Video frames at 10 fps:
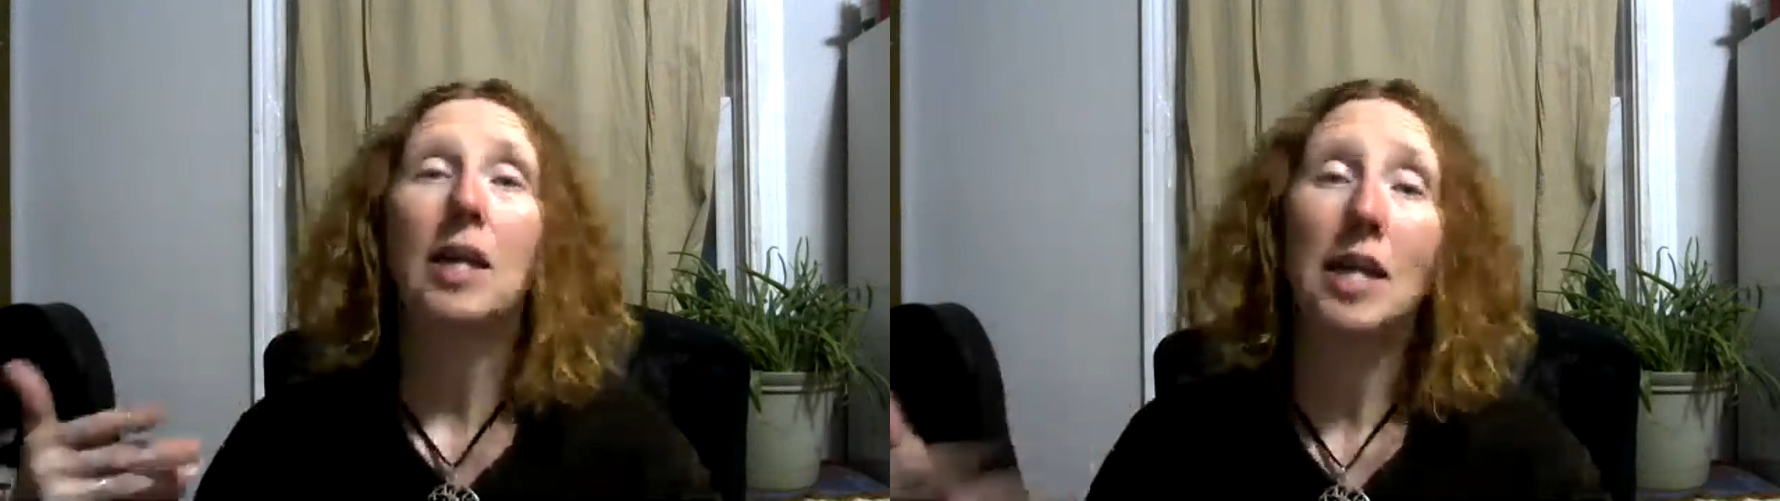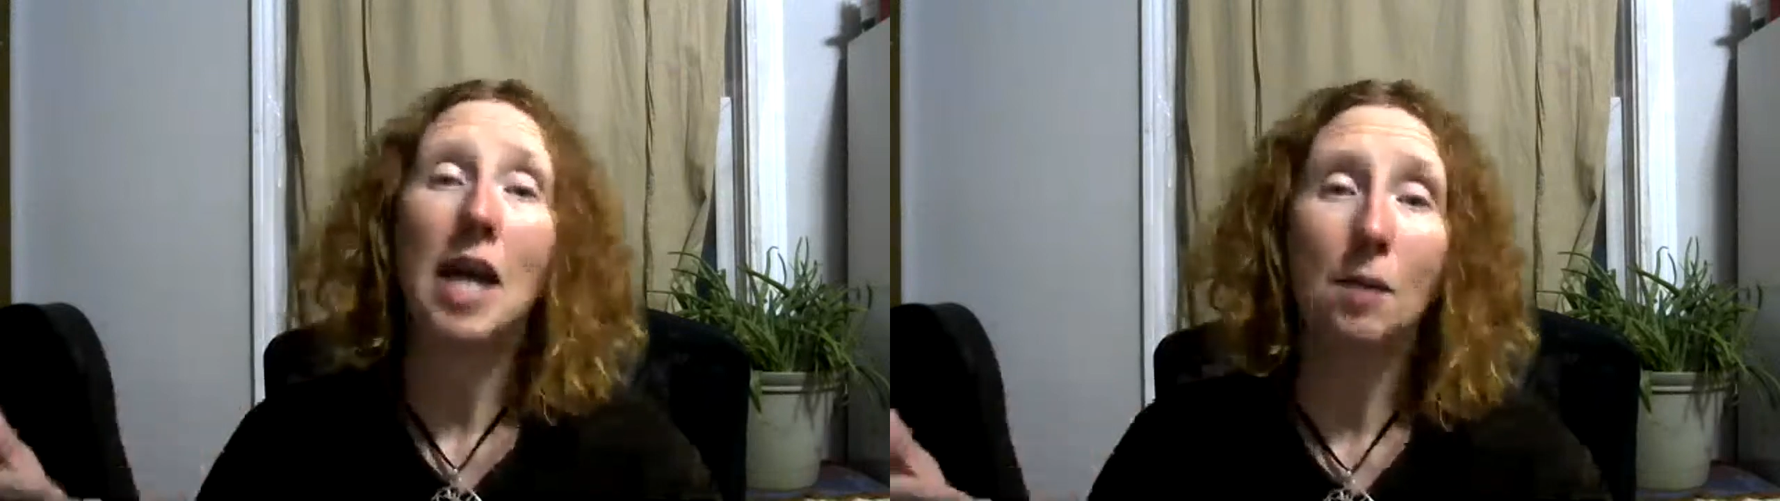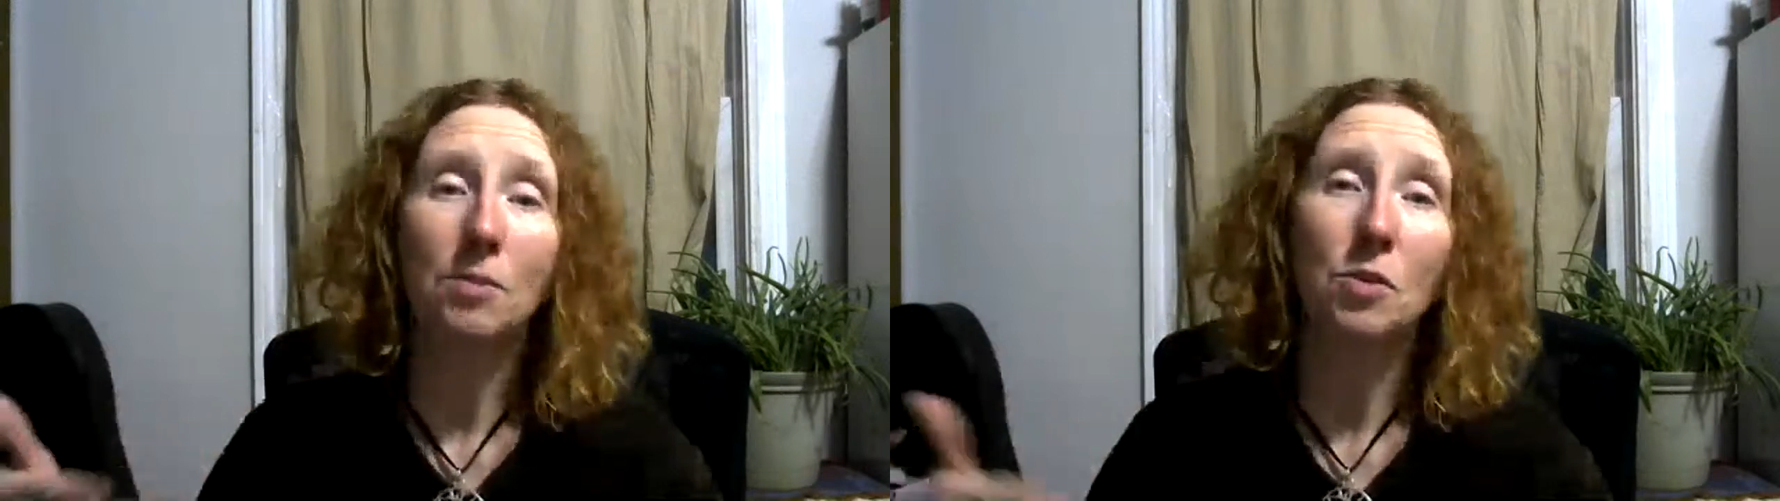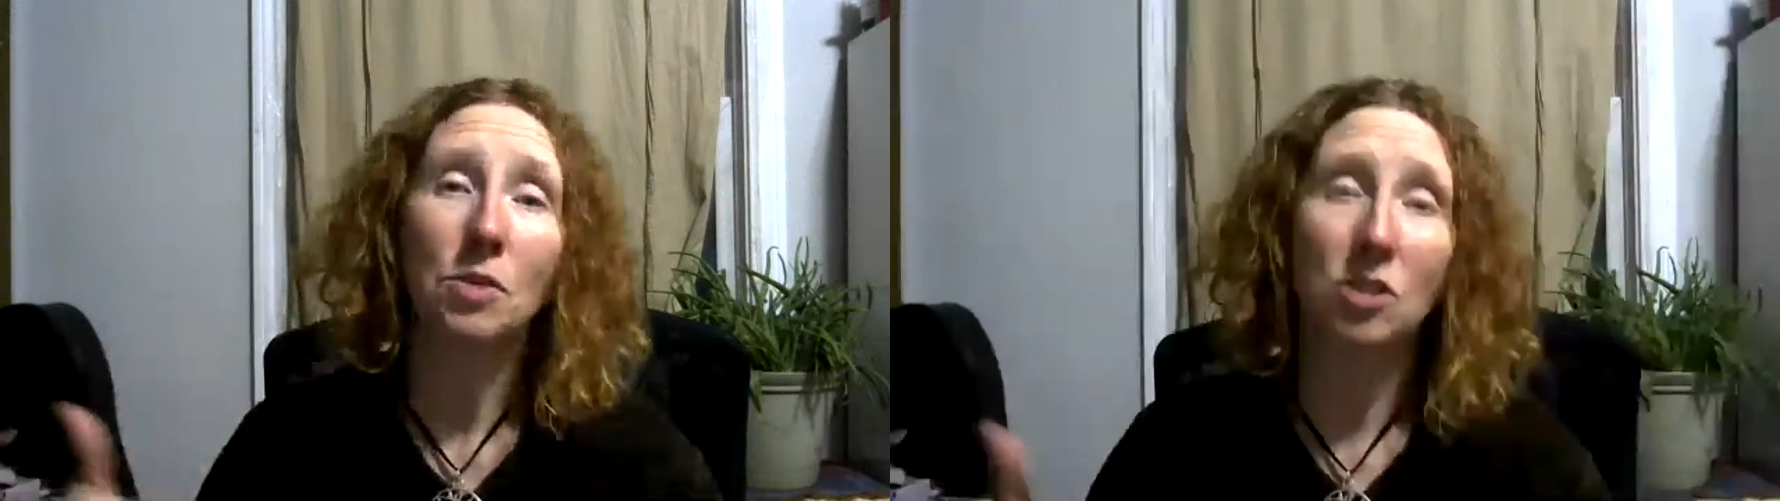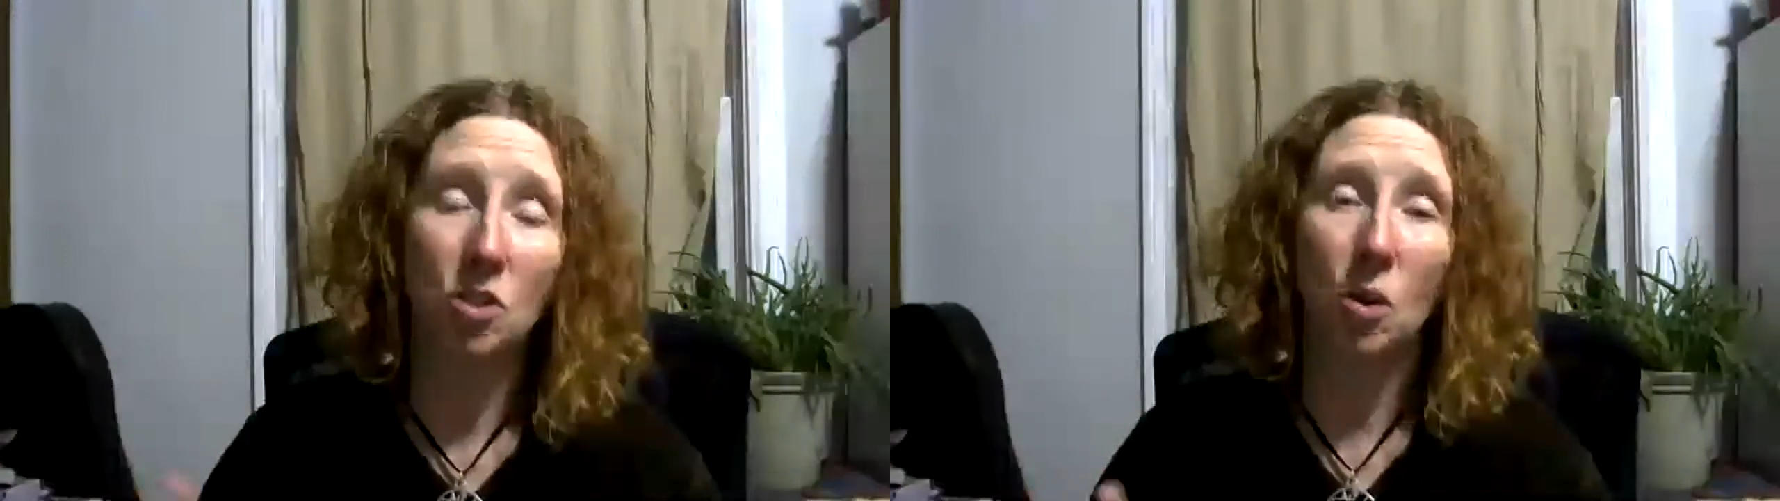can help to
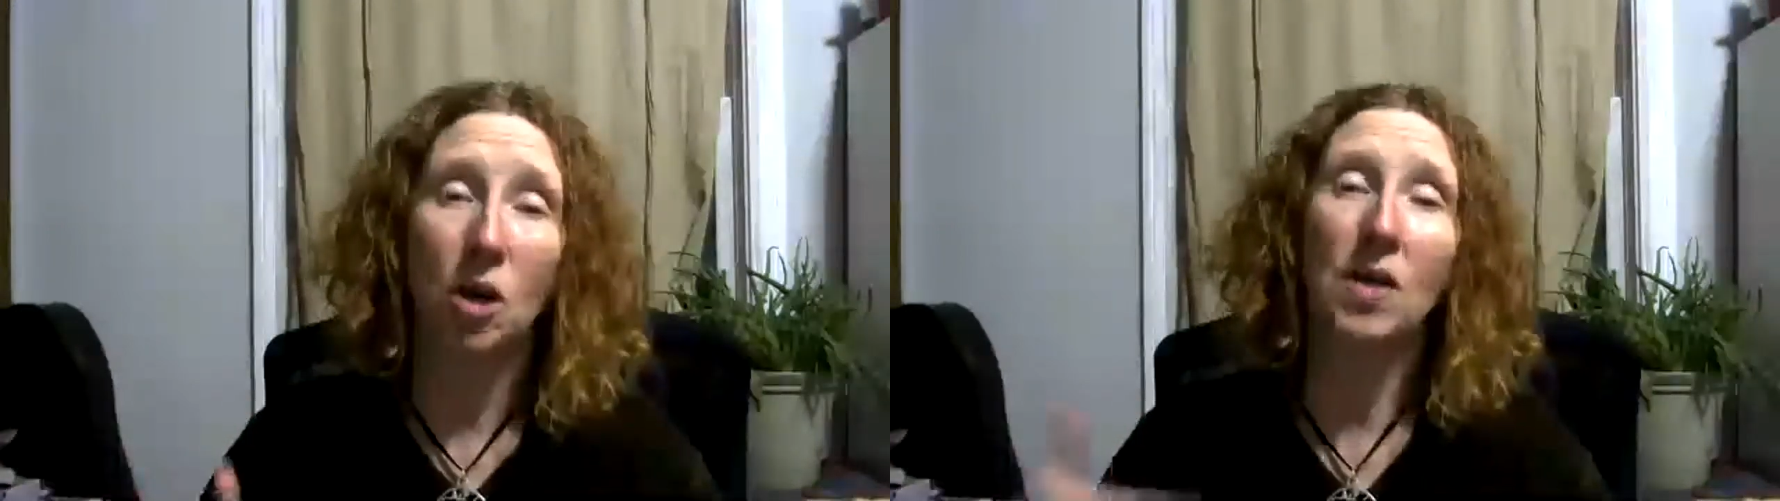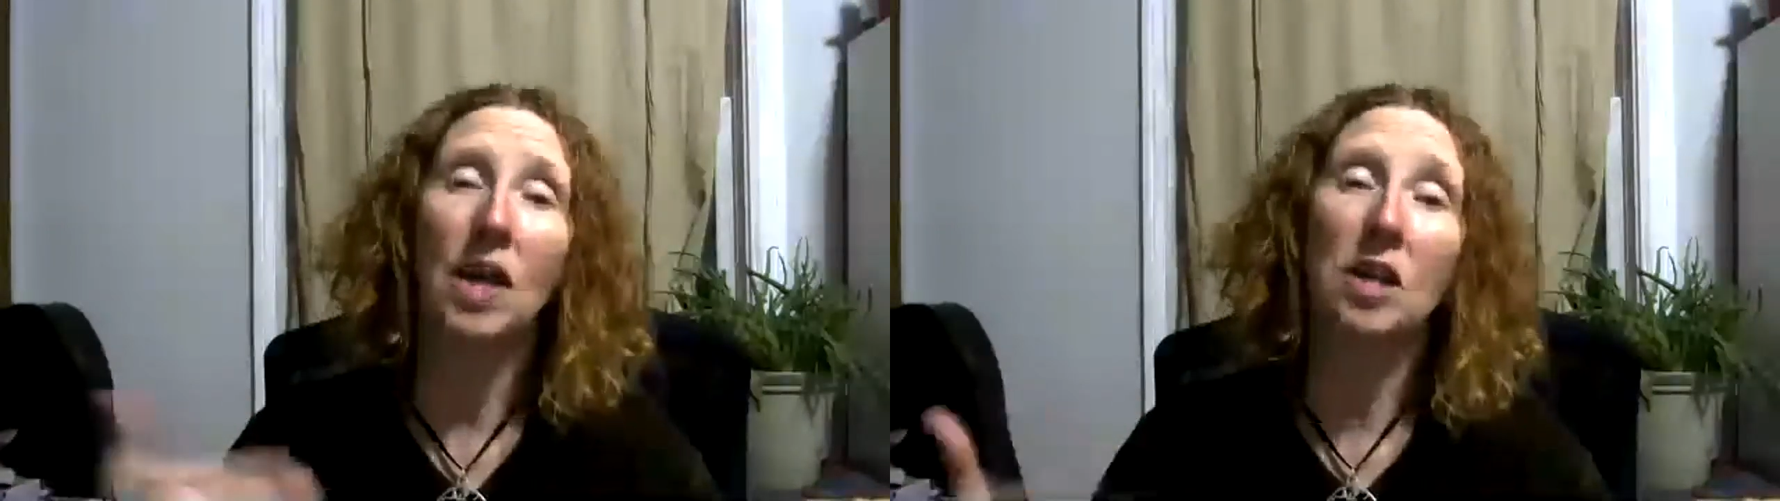ensure that